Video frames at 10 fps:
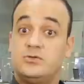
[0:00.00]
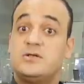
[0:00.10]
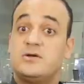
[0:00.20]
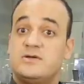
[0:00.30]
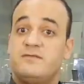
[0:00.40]

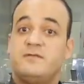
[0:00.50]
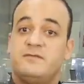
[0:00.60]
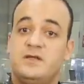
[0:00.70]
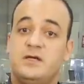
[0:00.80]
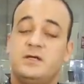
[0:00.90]

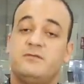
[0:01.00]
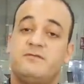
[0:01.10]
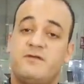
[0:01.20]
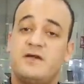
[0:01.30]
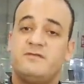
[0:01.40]
2015
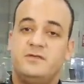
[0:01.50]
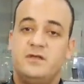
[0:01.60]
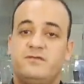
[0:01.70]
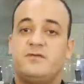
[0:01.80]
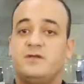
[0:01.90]
five
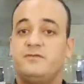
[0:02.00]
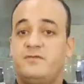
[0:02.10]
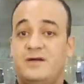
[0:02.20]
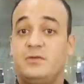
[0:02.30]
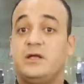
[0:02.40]
different
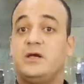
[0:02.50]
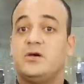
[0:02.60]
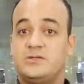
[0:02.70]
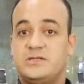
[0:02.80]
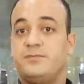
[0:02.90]
family
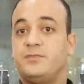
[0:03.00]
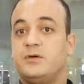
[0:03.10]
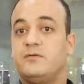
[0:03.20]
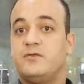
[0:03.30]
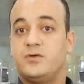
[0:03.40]
concept
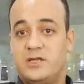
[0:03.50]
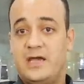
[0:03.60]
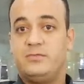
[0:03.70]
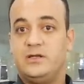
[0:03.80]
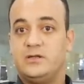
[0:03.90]
for
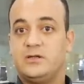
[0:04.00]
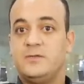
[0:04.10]
tablet